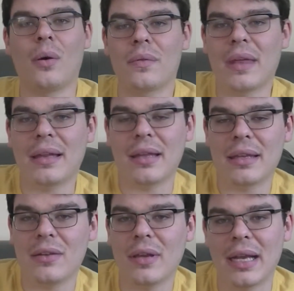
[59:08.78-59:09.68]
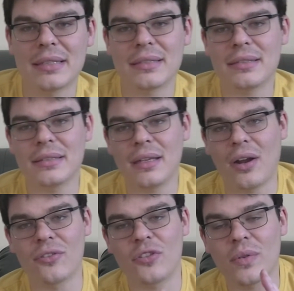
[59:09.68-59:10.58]
that you guys
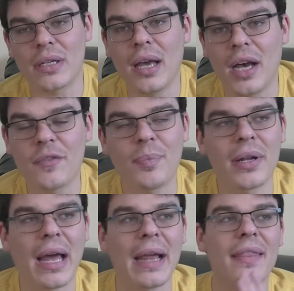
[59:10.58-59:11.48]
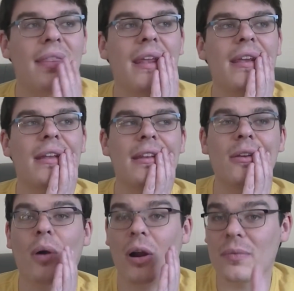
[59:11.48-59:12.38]
aren't doing enough, but I think
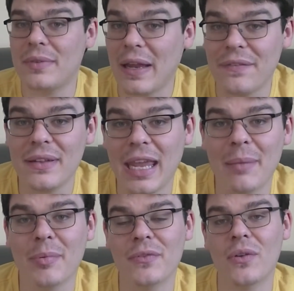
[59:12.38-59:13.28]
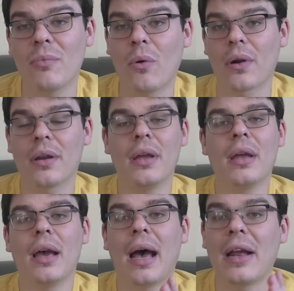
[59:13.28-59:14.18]
you are definitely capable of doing more.
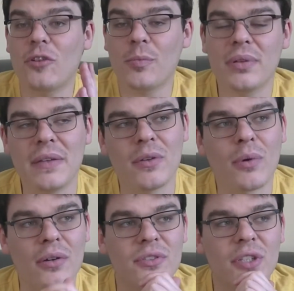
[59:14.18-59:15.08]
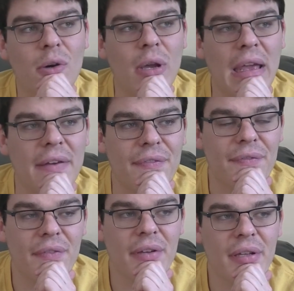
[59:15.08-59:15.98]
I do believe you are. So
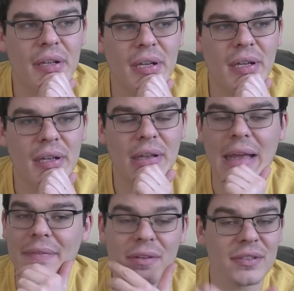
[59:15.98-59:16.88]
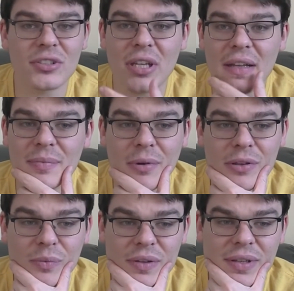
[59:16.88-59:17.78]
if there's a chance
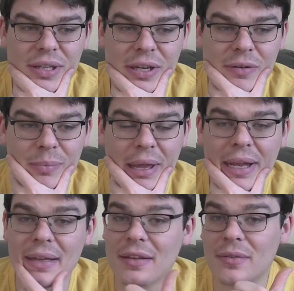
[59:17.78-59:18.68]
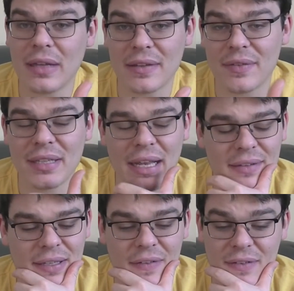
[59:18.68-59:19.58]
Mother 1's going to get remade, that's
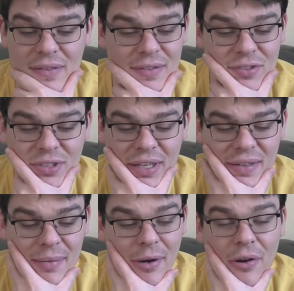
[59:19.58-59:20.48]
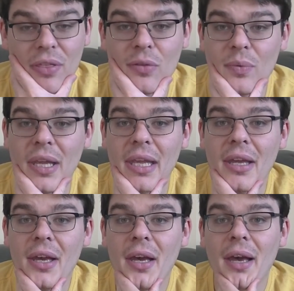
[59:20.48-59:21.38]
fantastic. If there's a chance that Mother
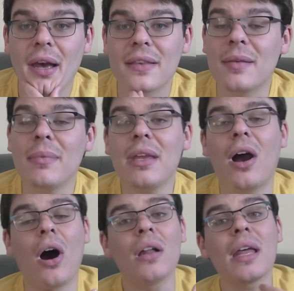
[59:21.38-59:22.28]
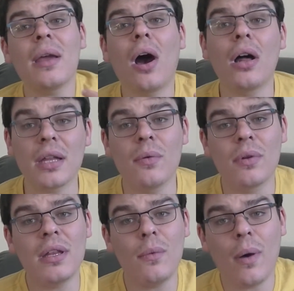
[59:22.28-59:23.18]
3, to me, all I
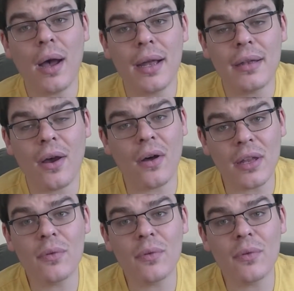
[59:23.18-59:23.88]
really want, a